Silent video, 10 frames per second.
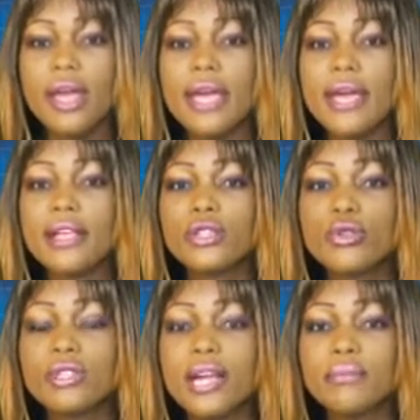A
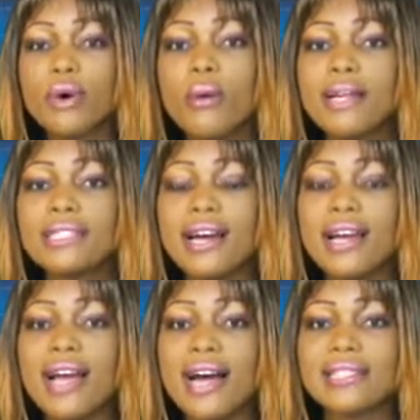suicide bomb
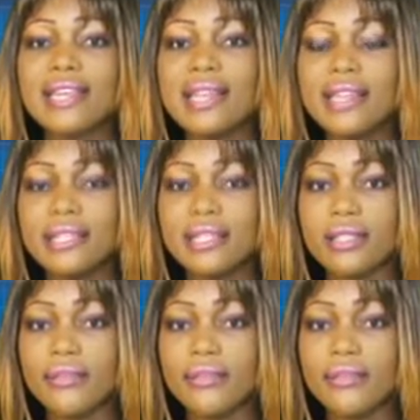attack has hit the